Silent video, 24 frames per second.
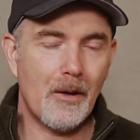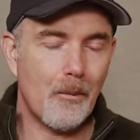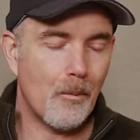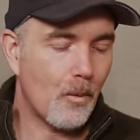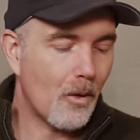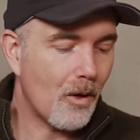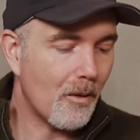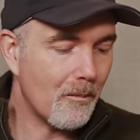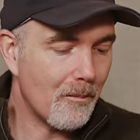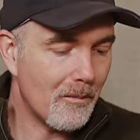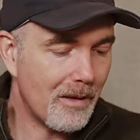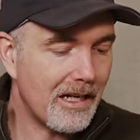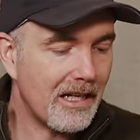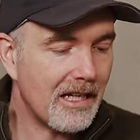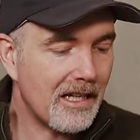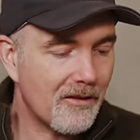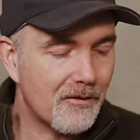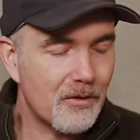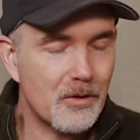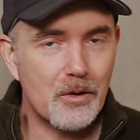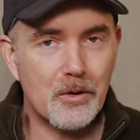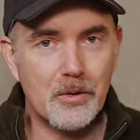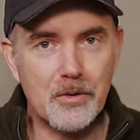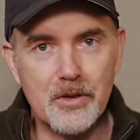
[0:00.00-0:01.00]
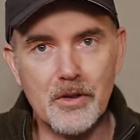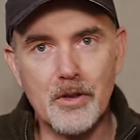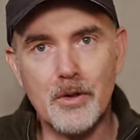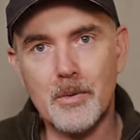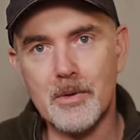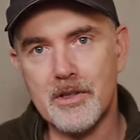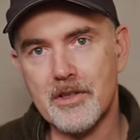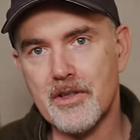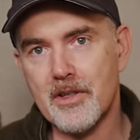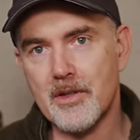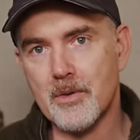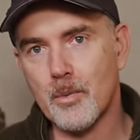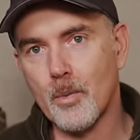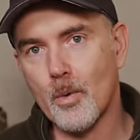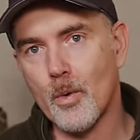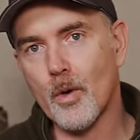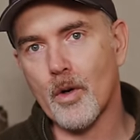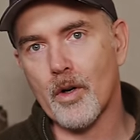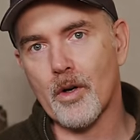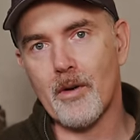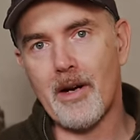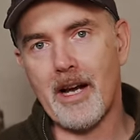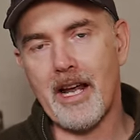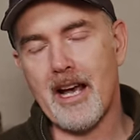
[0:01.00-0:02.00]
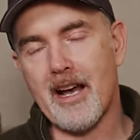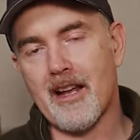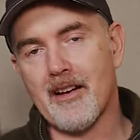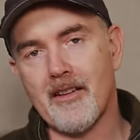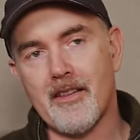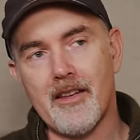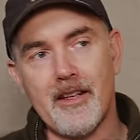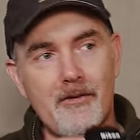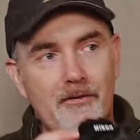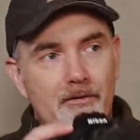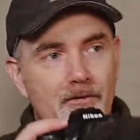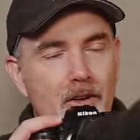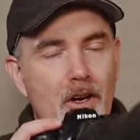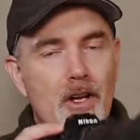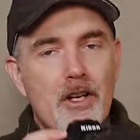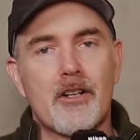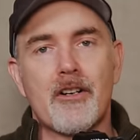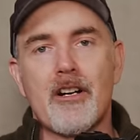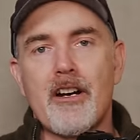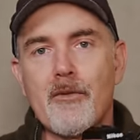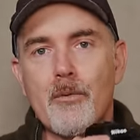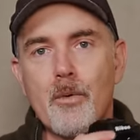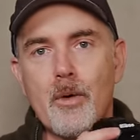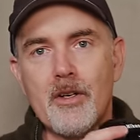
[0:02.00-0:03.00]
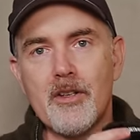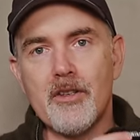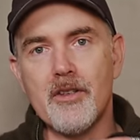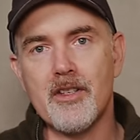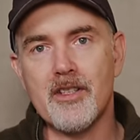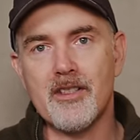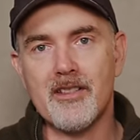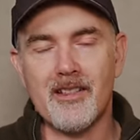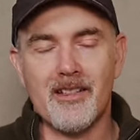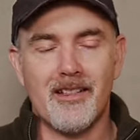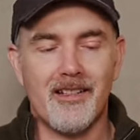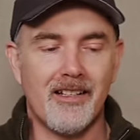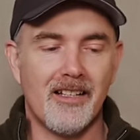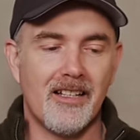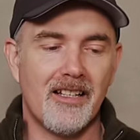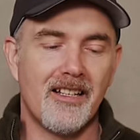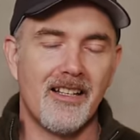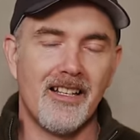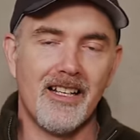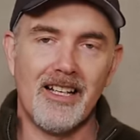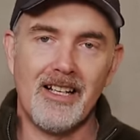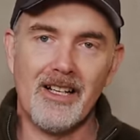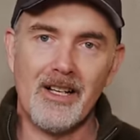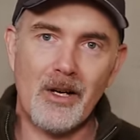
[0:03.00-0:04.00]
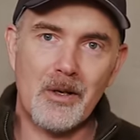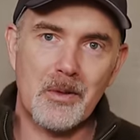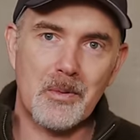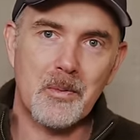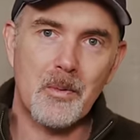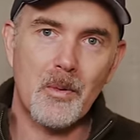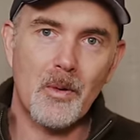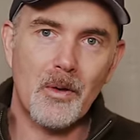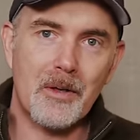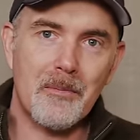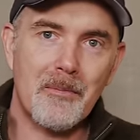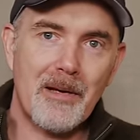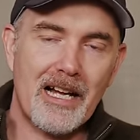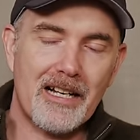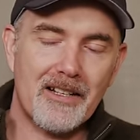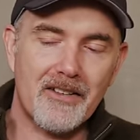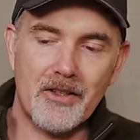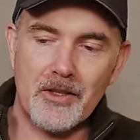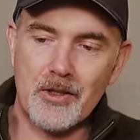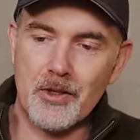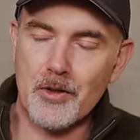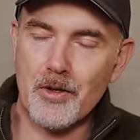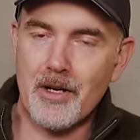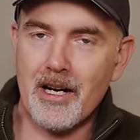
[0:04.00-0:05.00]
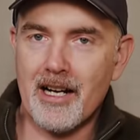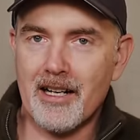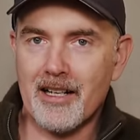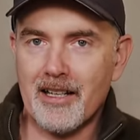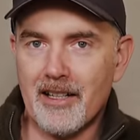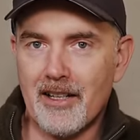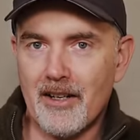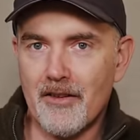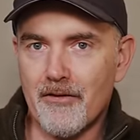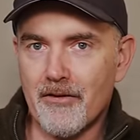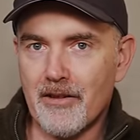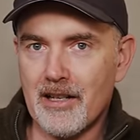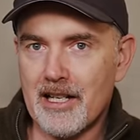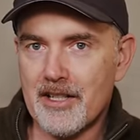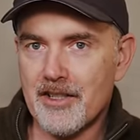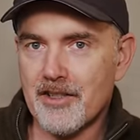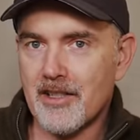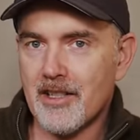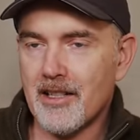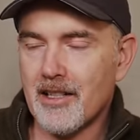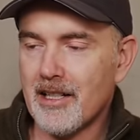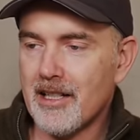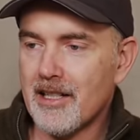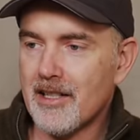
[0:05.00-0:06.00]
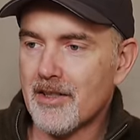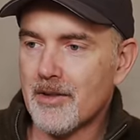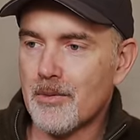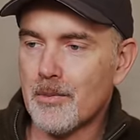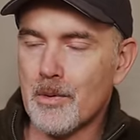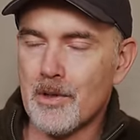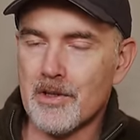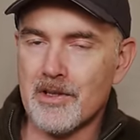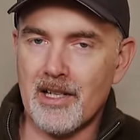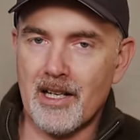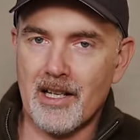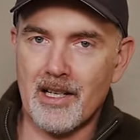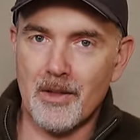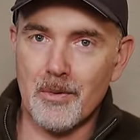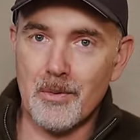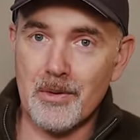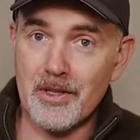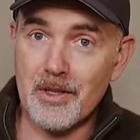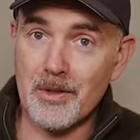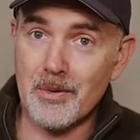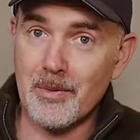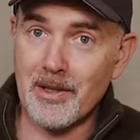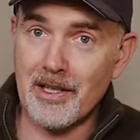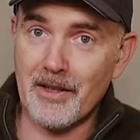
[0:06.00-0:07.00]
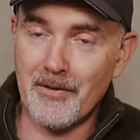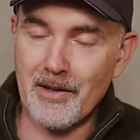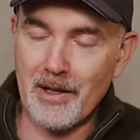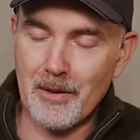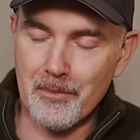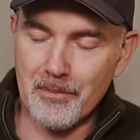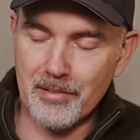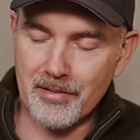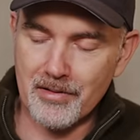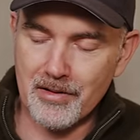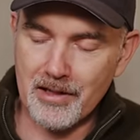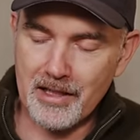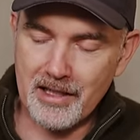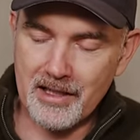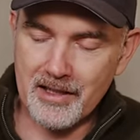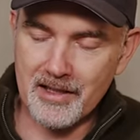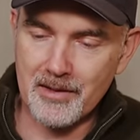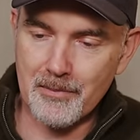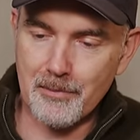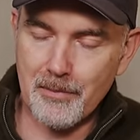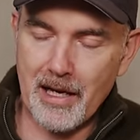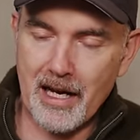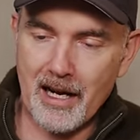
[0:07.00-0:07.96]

And what many of you do is just walk around and then photograph what you see. And I was walking back to the truck and I flushed an eastern rosella, which is one of our prettiest